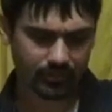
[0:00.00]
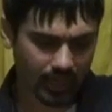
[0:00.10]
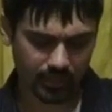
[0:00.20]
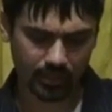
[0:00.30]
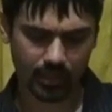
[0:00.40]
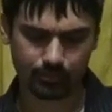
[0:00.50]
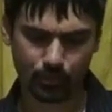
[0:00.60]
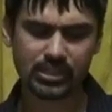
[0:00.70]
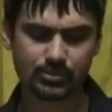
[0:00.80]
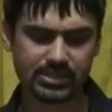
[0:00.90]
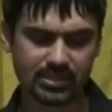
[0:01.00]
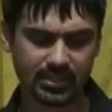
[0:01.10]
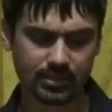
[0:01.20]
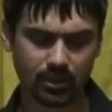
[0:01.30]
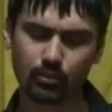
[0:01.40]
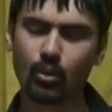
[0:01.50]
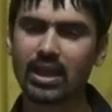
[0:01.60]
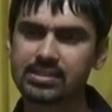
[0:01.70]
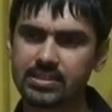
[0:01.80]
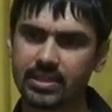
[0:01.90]
gotten a lot of press recently called
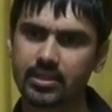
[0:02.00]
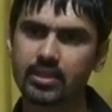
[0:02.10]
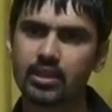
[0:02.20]
Y C,